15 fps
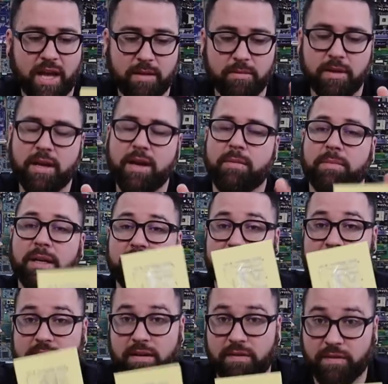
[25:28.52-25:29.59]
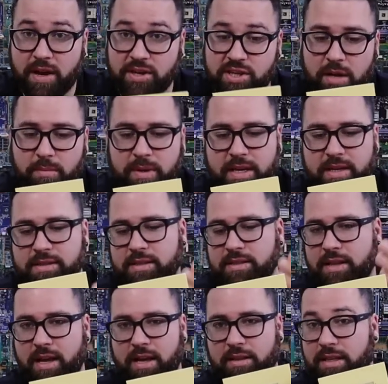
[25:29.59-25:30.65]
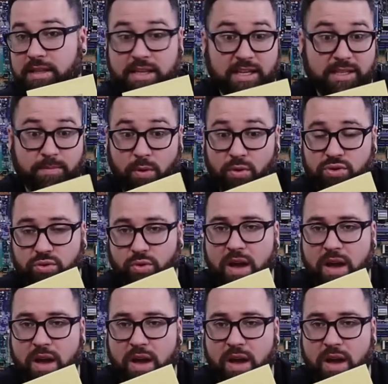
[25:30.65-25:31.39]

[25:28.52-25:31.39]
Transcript: time, but it's still fragile because it's exposed